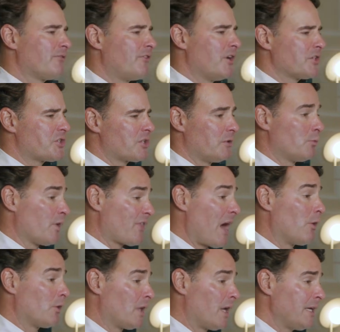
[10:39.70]
function
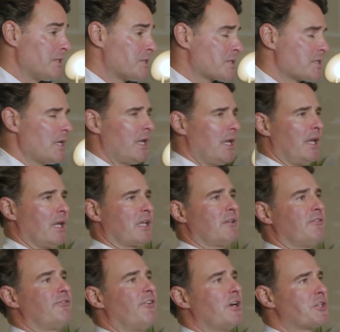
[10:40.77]
without lights. It
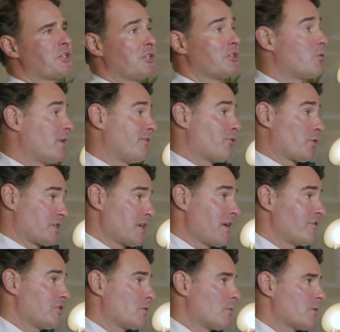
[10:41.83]
can function
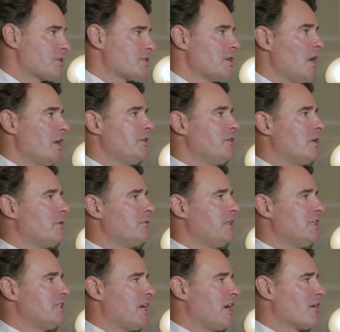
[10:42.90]
24/7. Of course, you don't
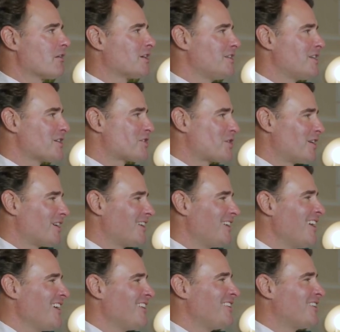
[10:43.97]
need to air condition
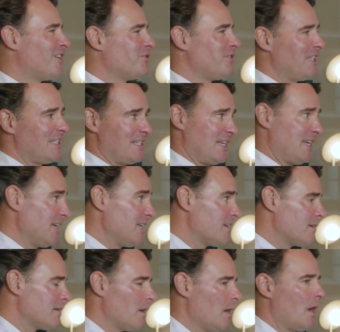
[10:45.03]
it. You don't need to heat
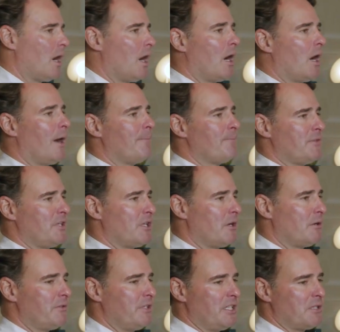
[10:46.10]
it. You
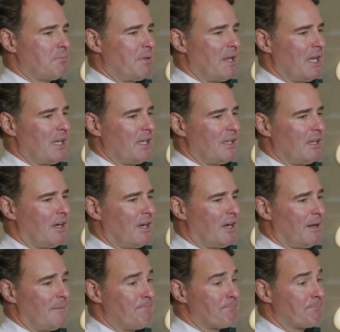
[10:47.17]
don't need to pay
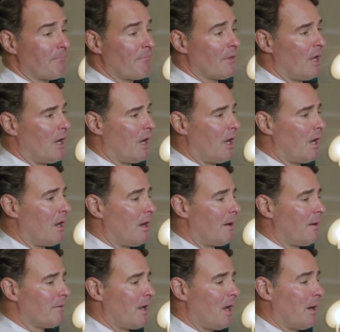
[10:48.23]

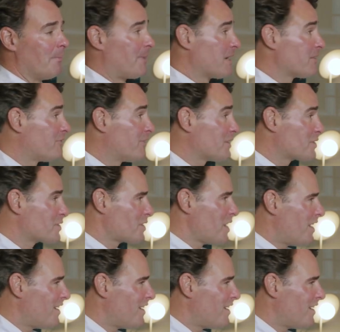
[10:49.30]
benefits.